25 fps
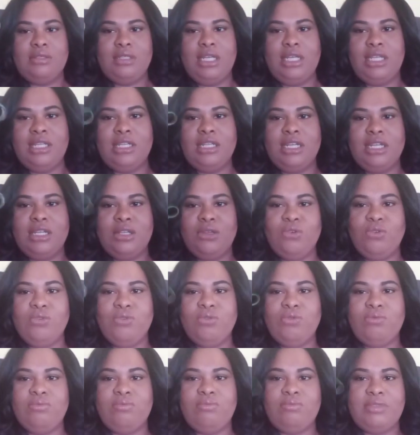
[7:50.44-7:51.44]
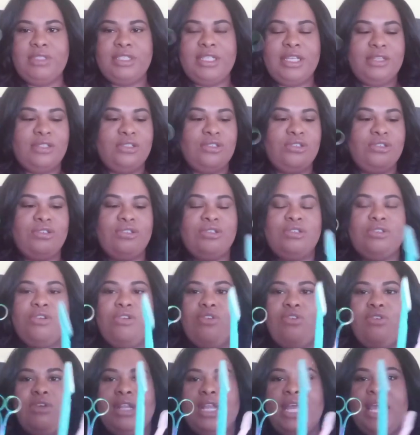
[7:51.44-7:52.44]
either little scissors
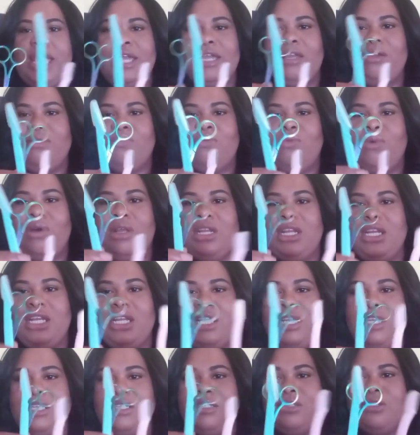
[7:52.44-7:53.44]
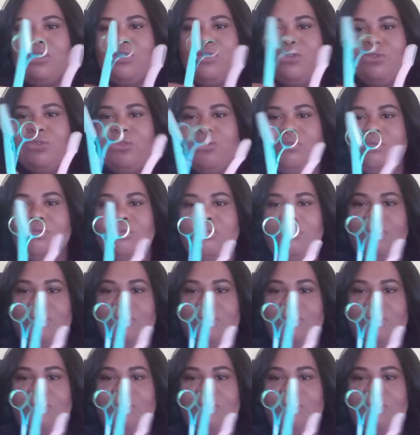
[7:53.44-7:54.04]
or like one of these little,